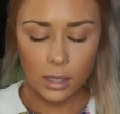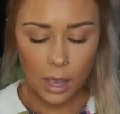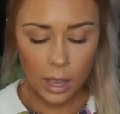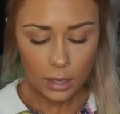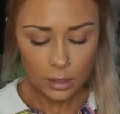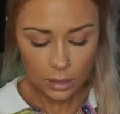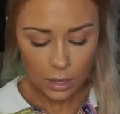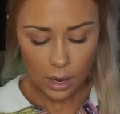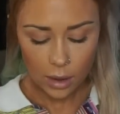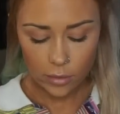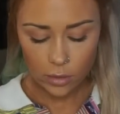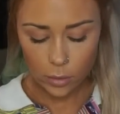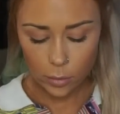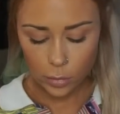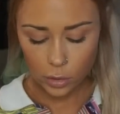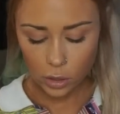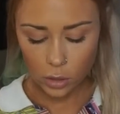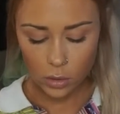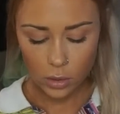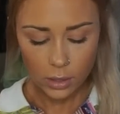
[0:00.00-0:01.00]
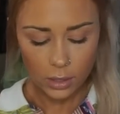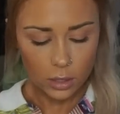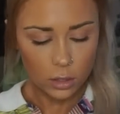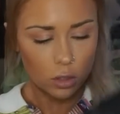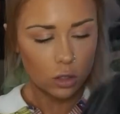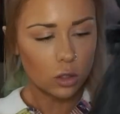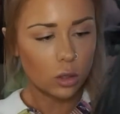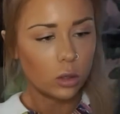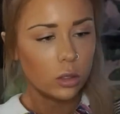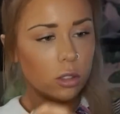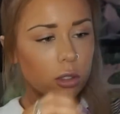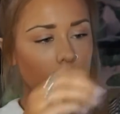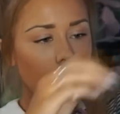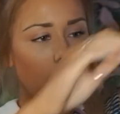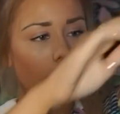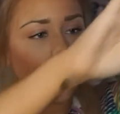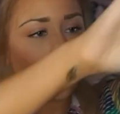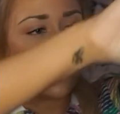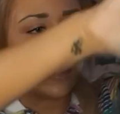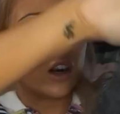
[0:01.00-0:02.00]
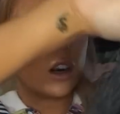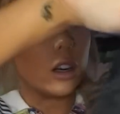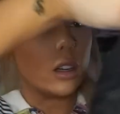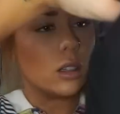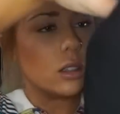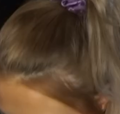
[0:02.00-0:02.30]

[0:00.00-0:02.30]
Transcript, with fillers: Yes, I have the puniest shoulders ever.